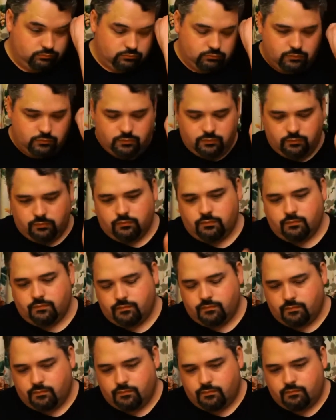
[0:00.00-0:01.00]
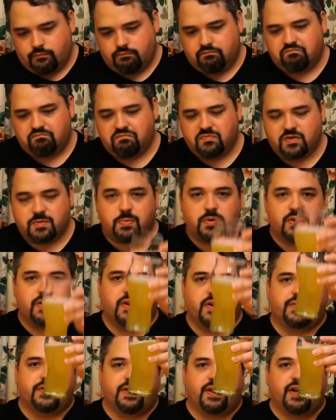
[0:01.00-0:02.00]
Let's put her
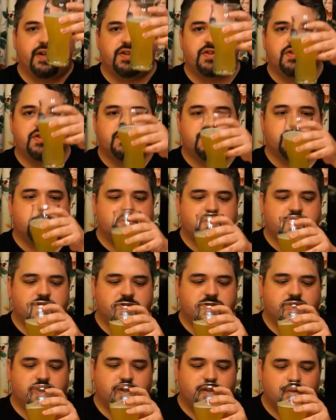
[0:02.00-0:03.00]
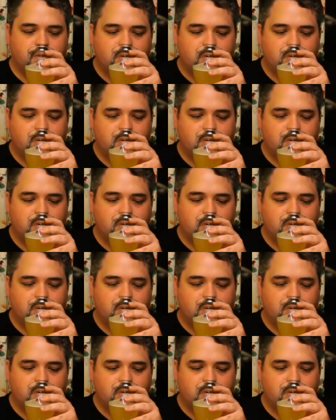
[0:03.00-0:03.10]
down the hatch and see what she's like.